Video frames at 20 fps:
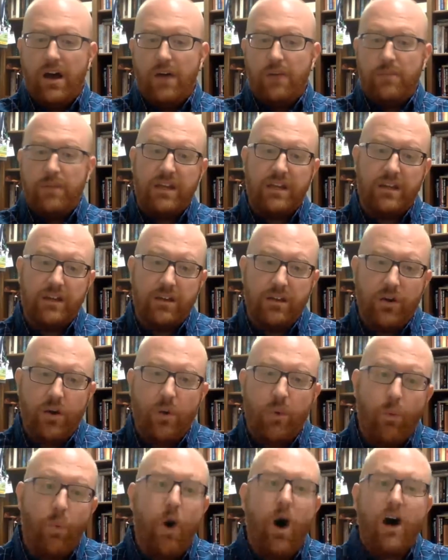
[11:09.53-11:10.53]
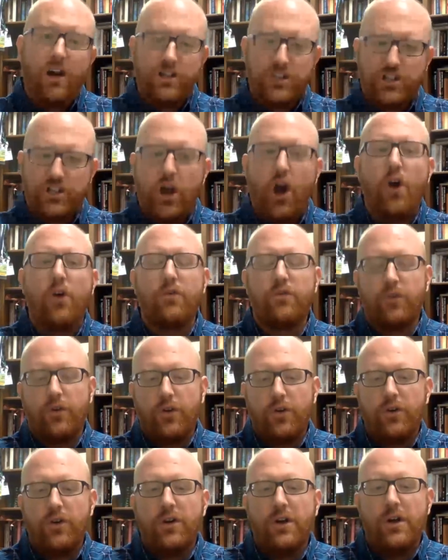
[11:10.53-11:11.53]
being washed
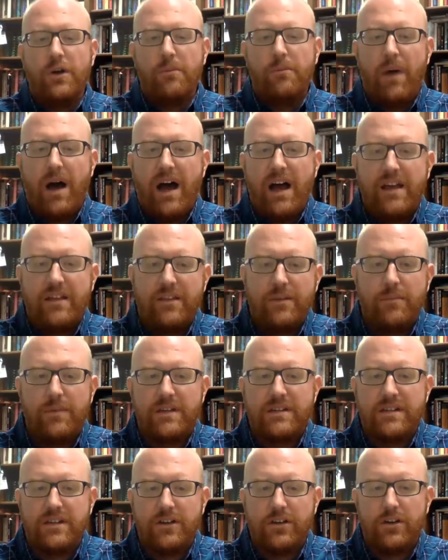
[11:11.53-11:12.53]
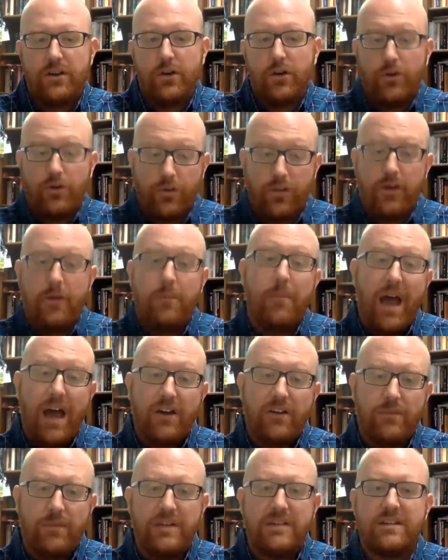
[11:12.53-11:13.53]
over by the material or the
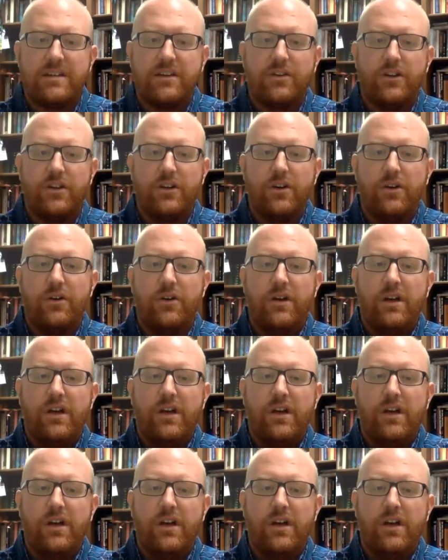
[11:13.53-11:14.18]
amount of material,